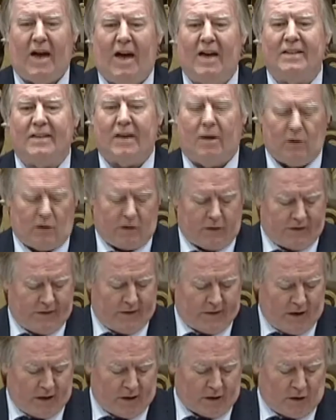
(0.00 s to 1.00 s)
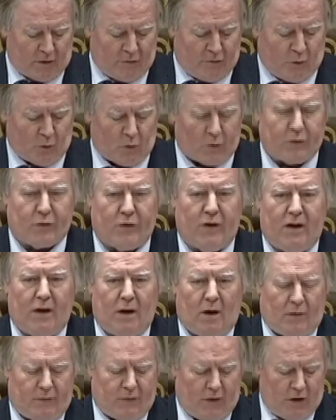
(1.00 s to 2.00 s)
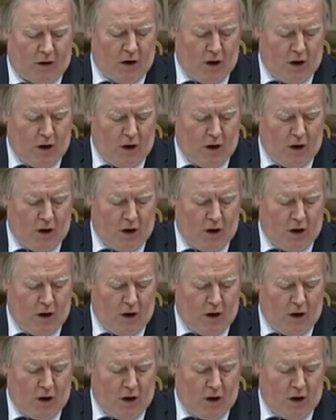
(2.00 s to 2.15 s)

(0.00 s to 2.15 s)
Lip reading: as outlined in Article 4.3 of the